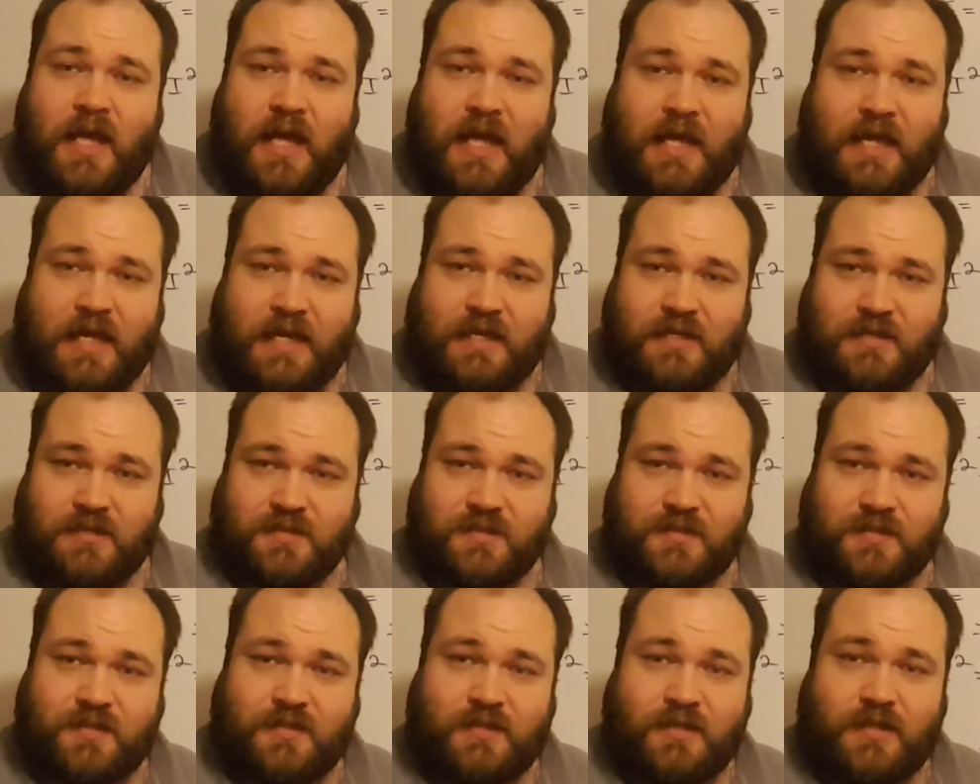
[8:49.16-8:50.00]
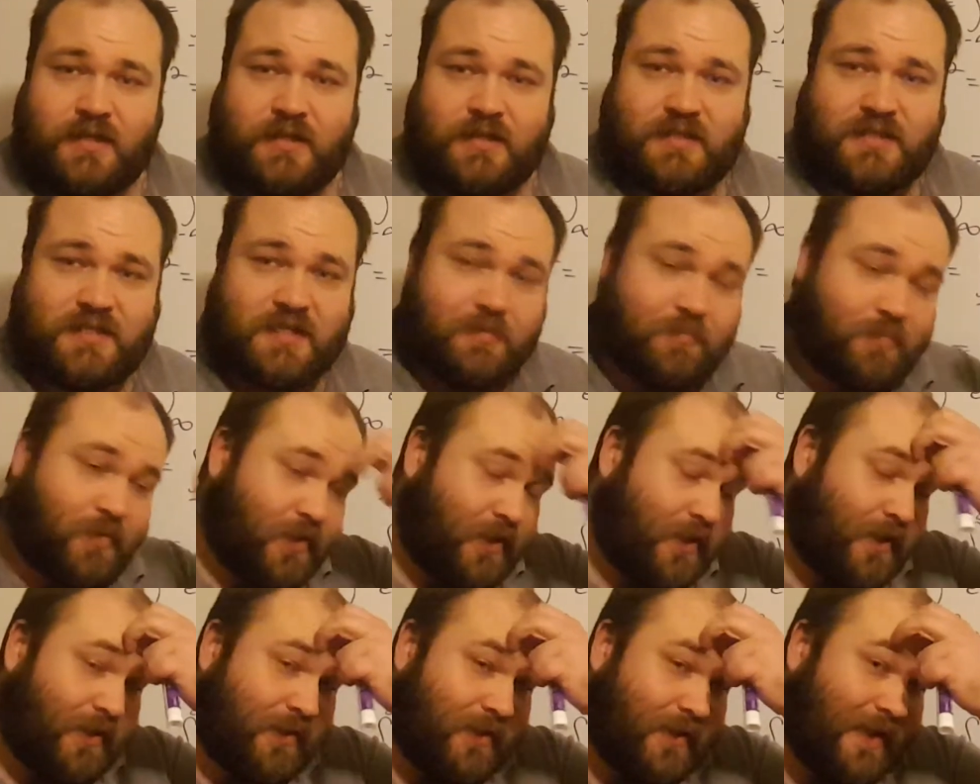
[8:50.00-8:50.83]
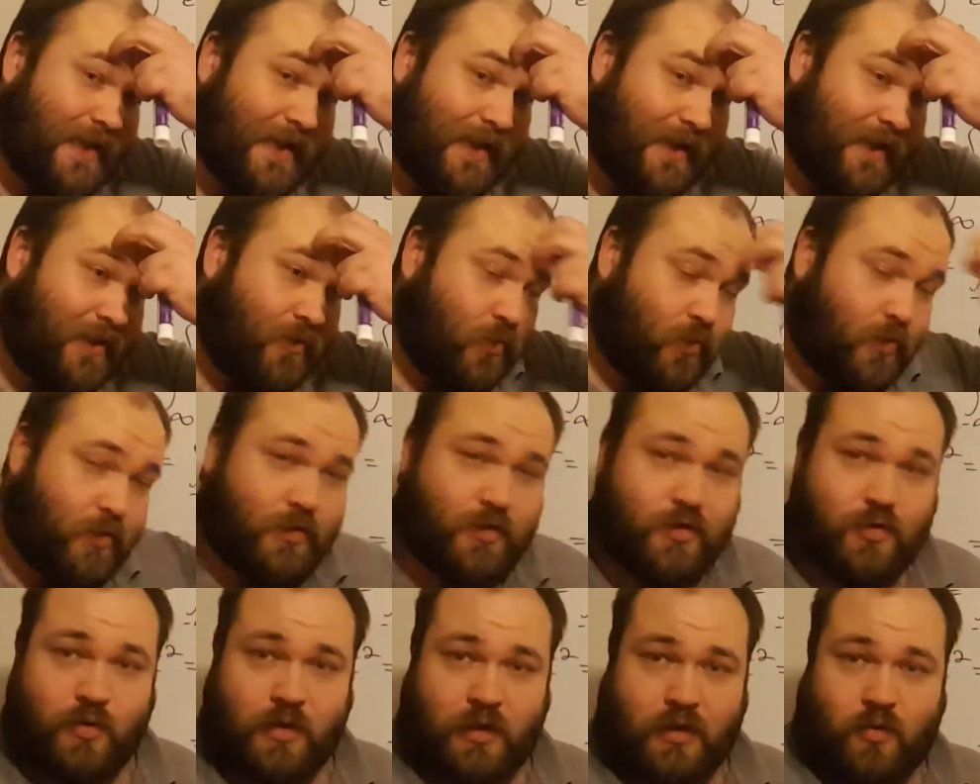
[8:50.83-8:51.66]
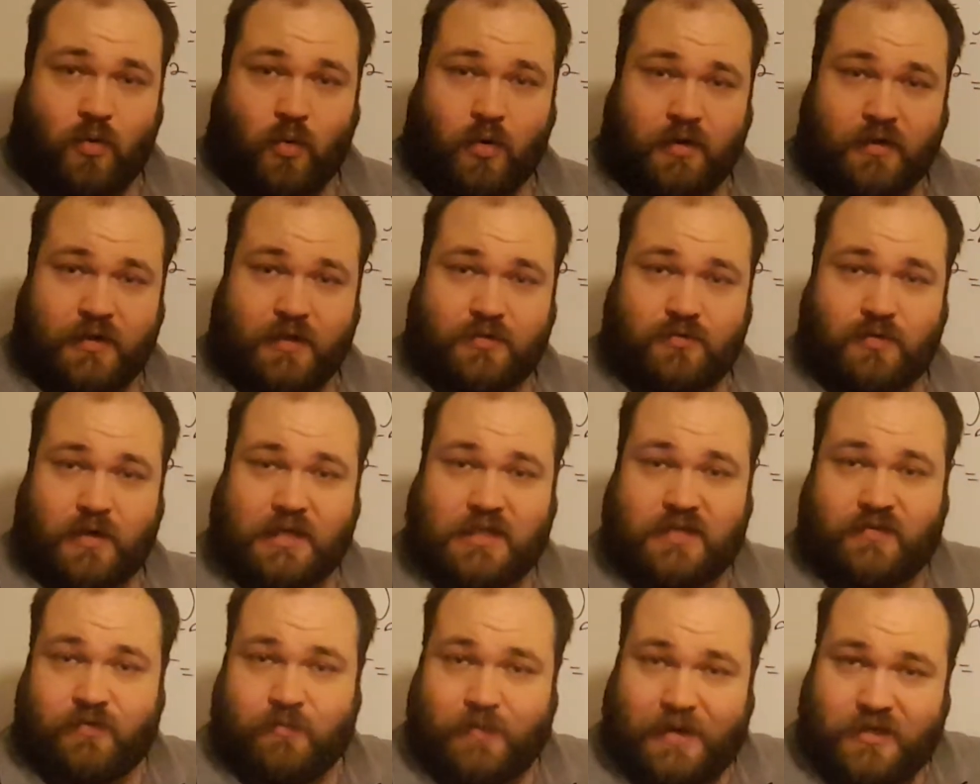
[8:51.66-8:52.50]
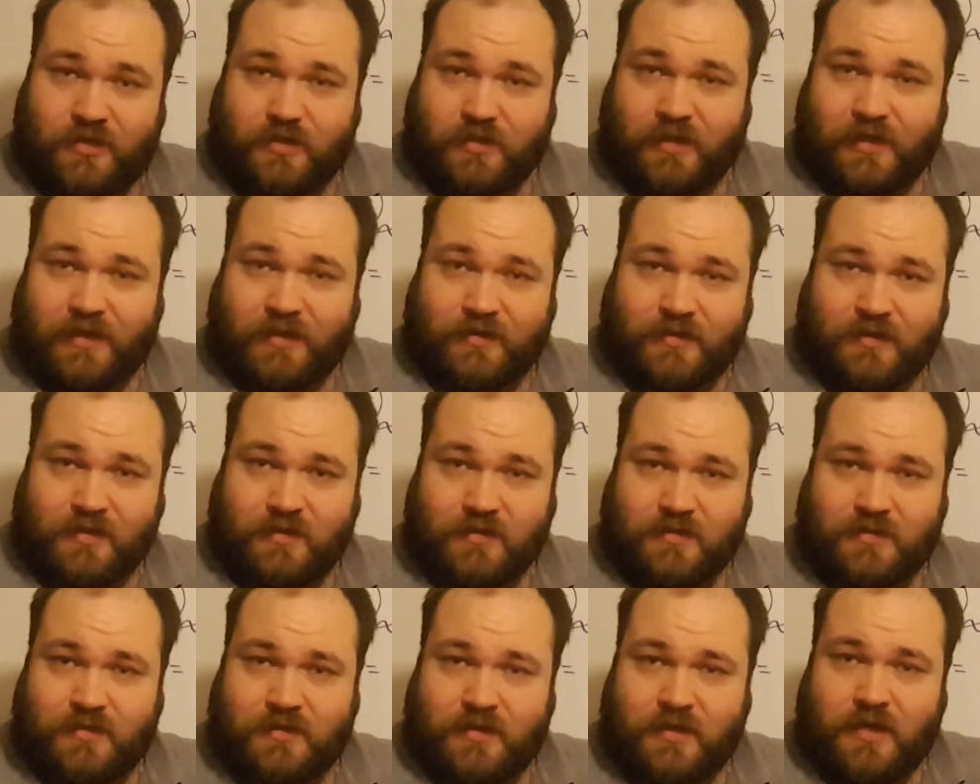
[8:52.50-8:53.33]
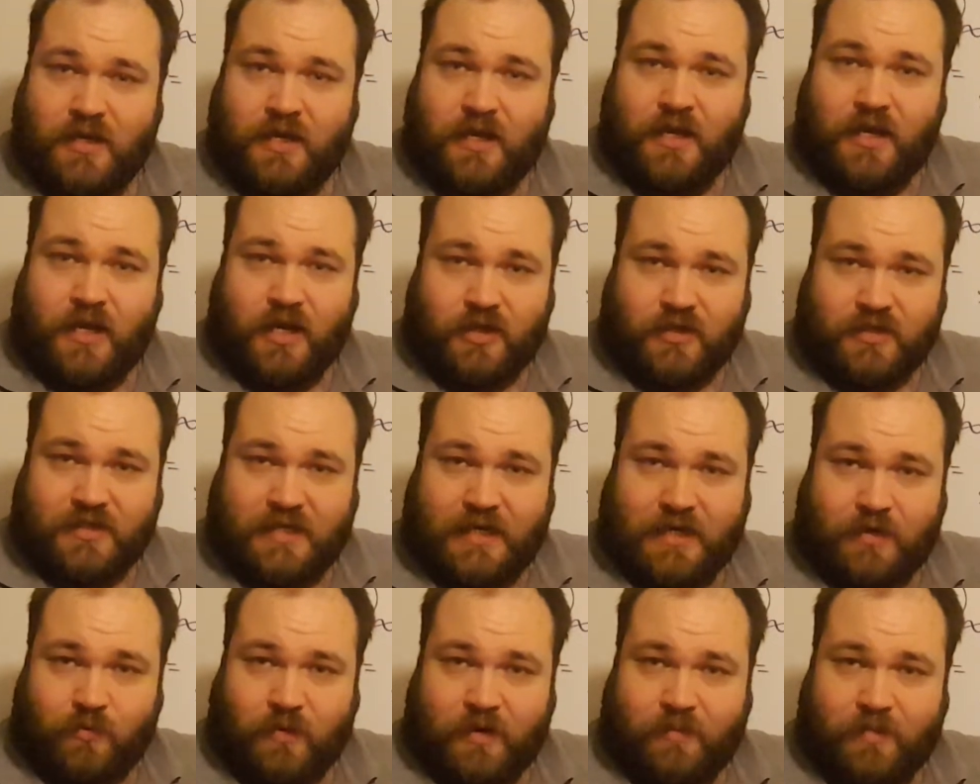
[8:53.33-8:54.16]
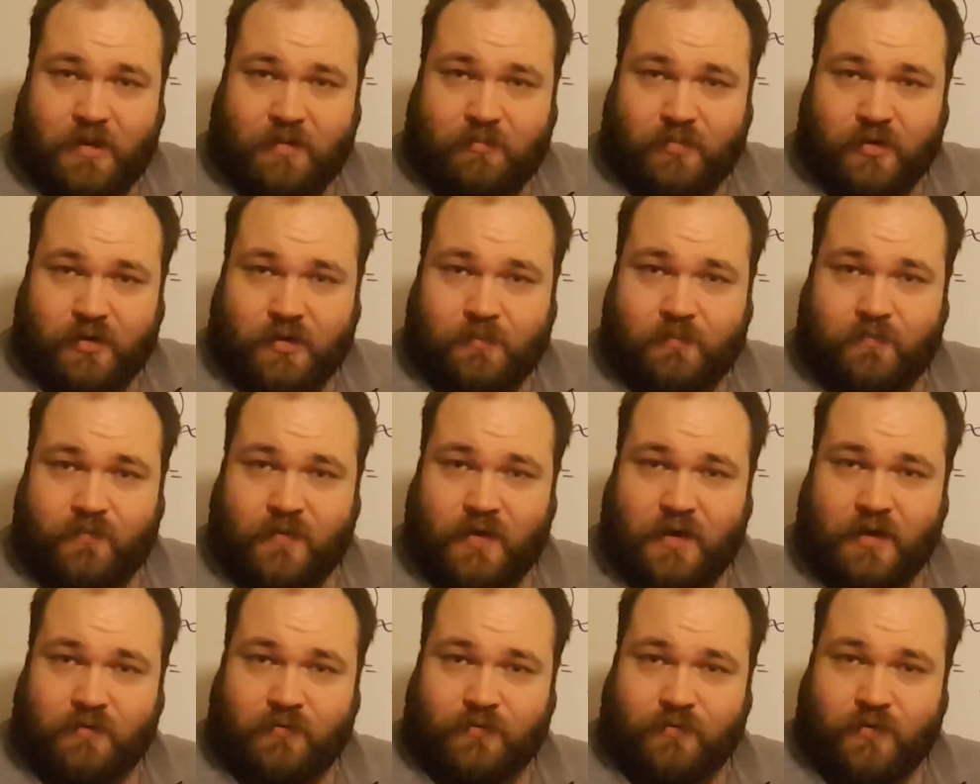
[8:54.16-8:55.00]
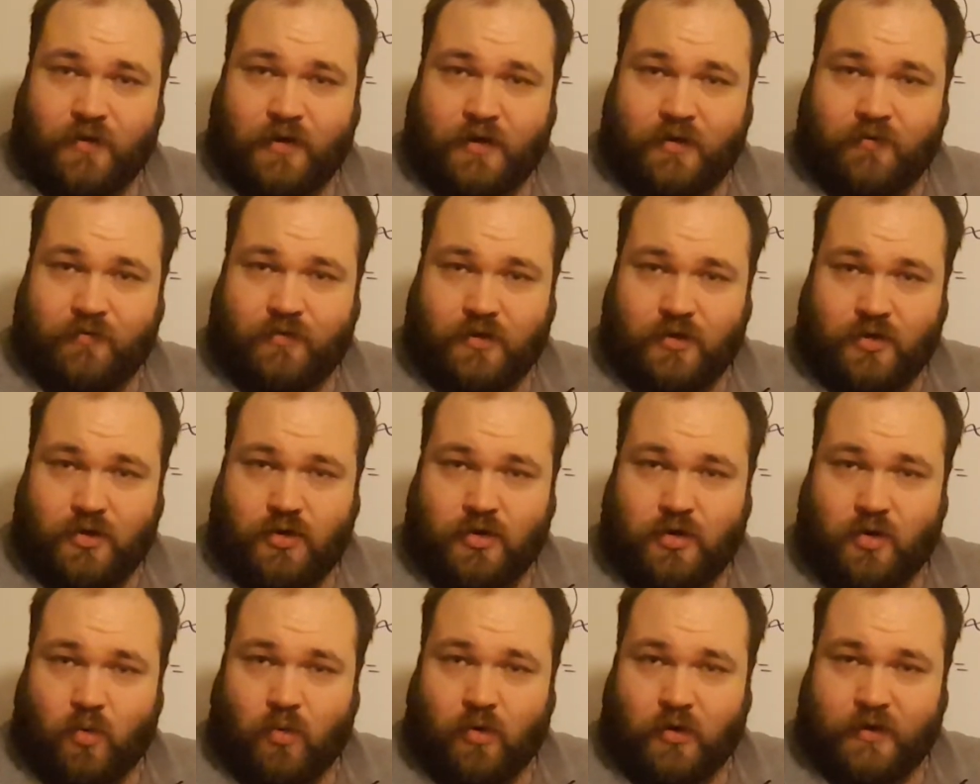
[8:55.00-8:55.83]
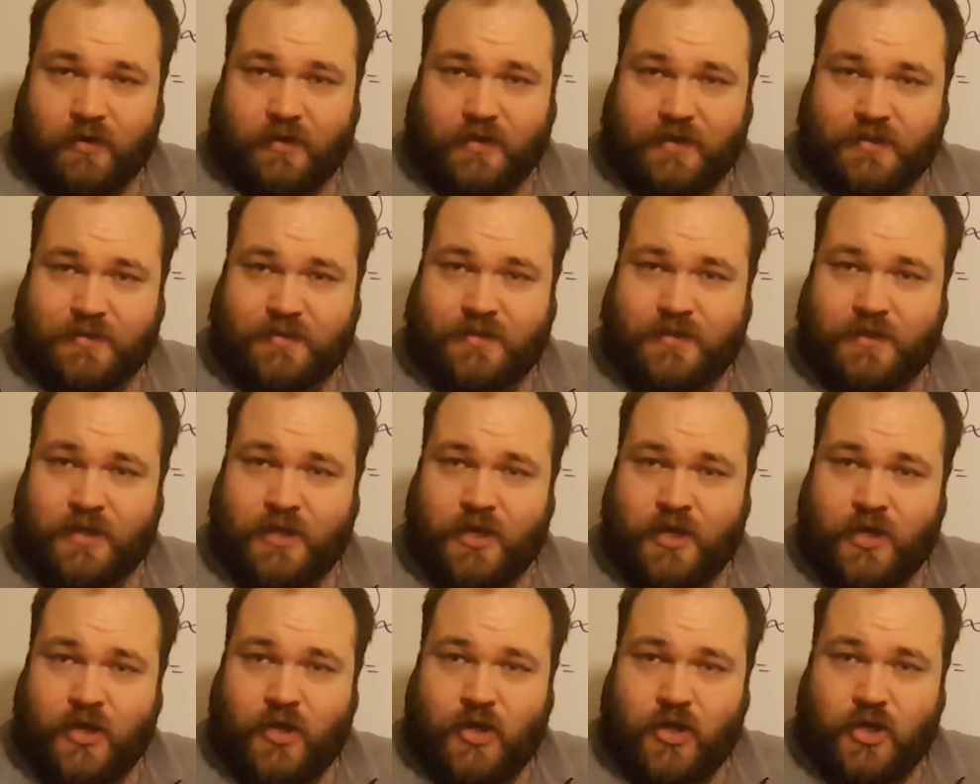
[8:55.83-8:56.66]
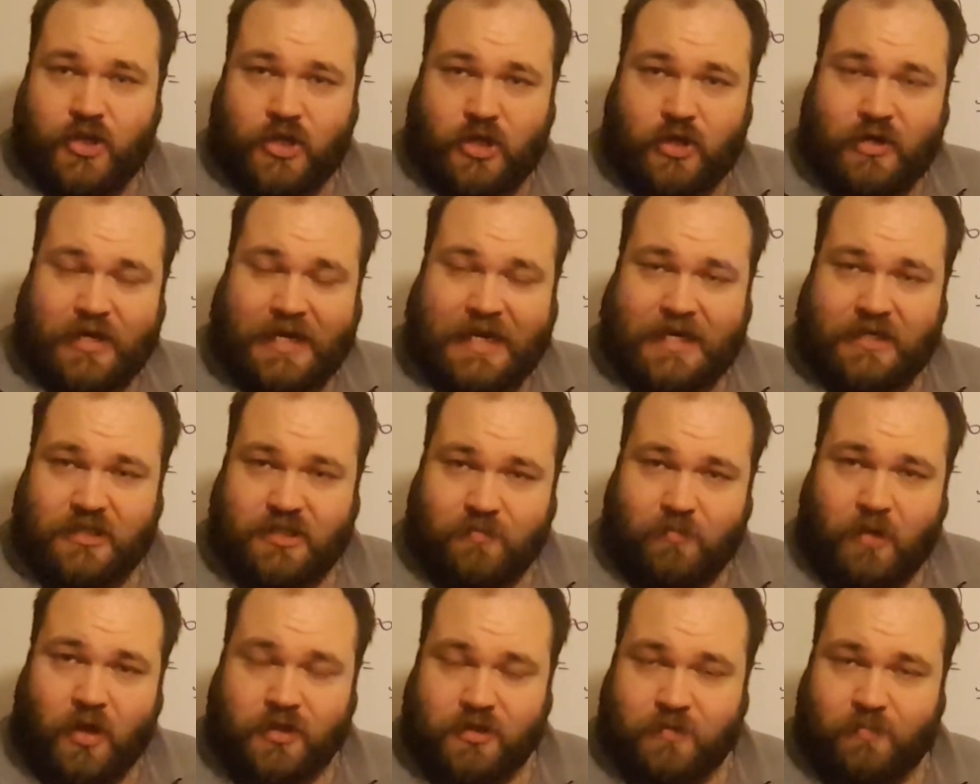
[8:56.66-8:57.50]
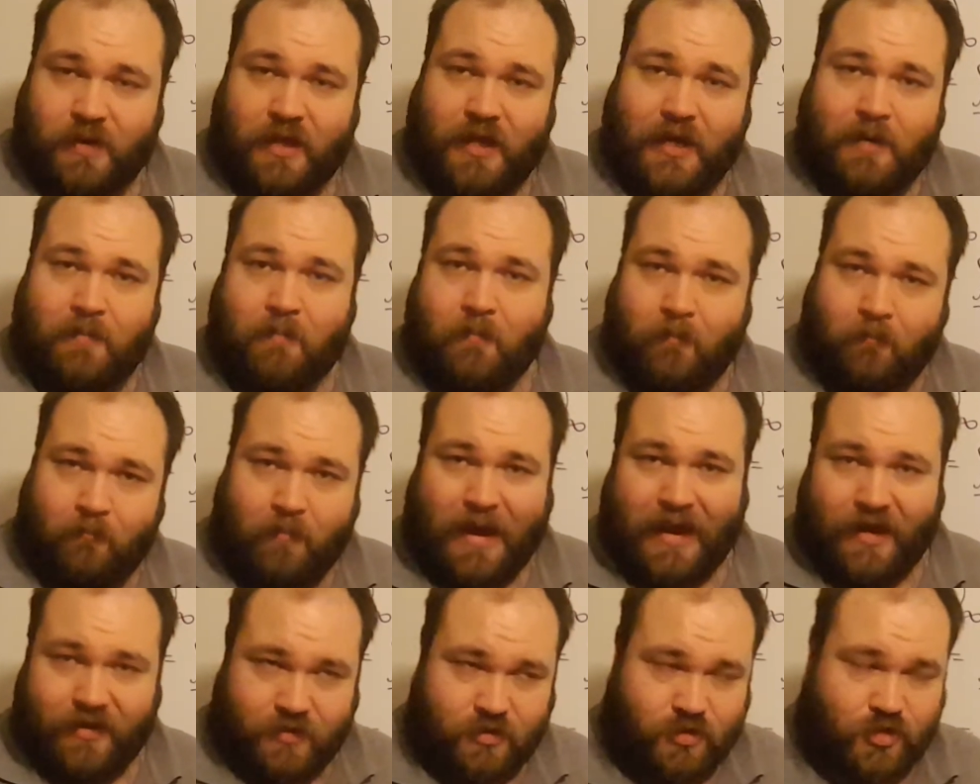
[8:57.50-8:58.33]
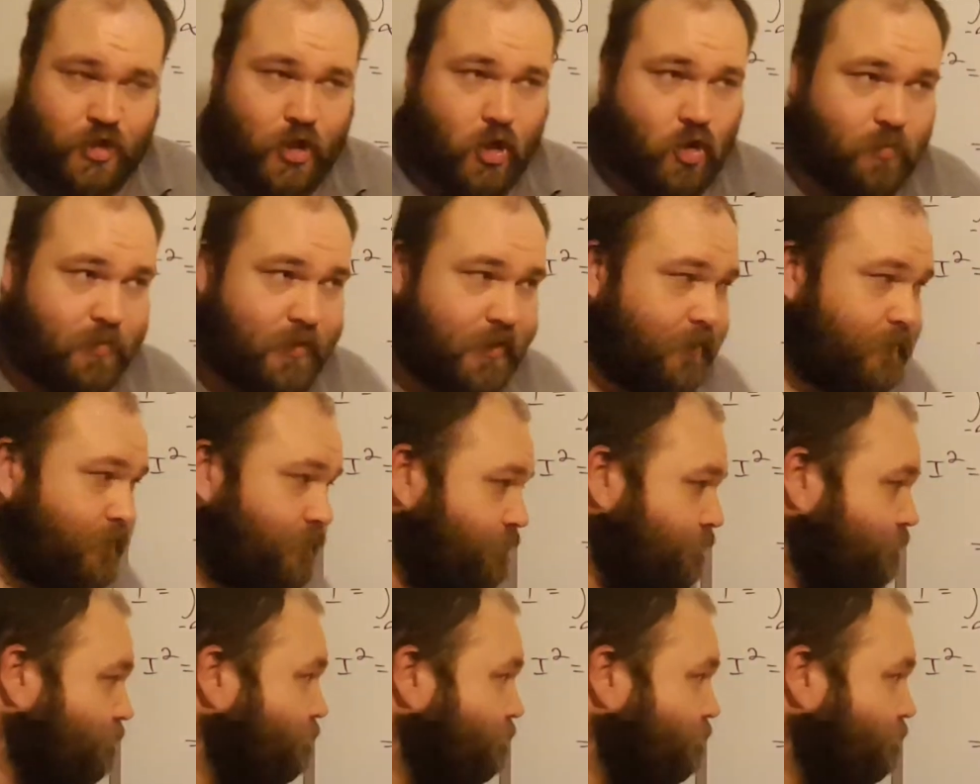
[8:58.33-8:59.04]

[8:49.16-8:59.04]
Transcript: is simply that in order to do a coordinate transformation like this, you just need to remember in front of the new coordinates, you need to multiply by the Jacobian.